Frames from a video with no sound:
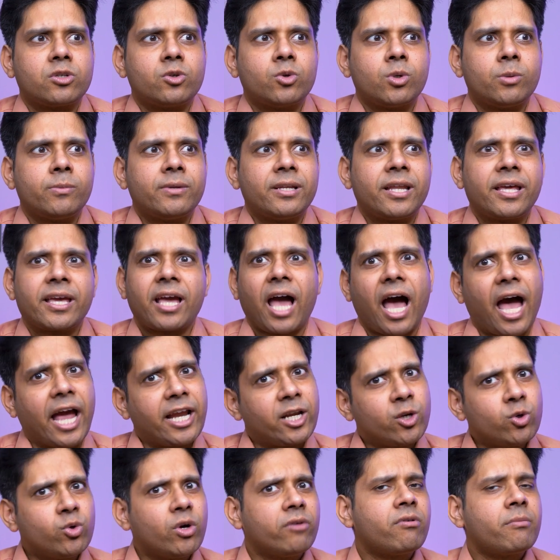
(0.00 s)
You will be like, I
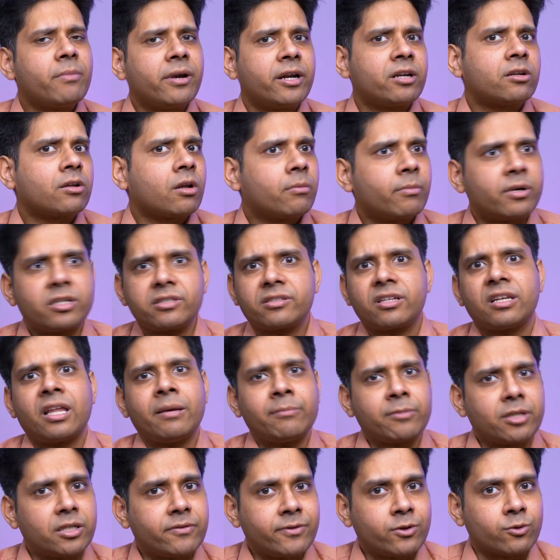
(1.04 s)
do have a mentor, but still
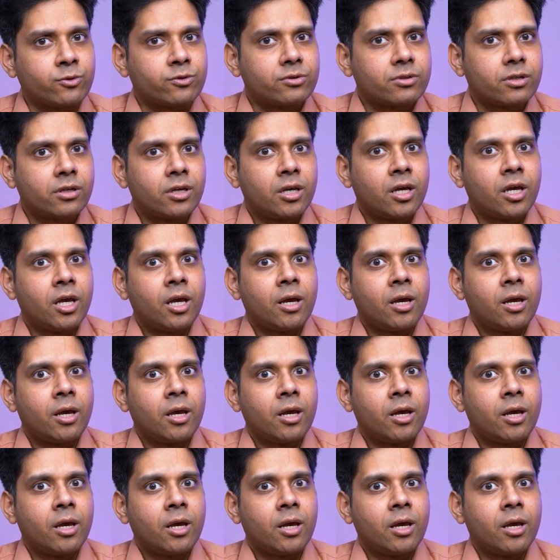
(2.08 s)
I'm confused.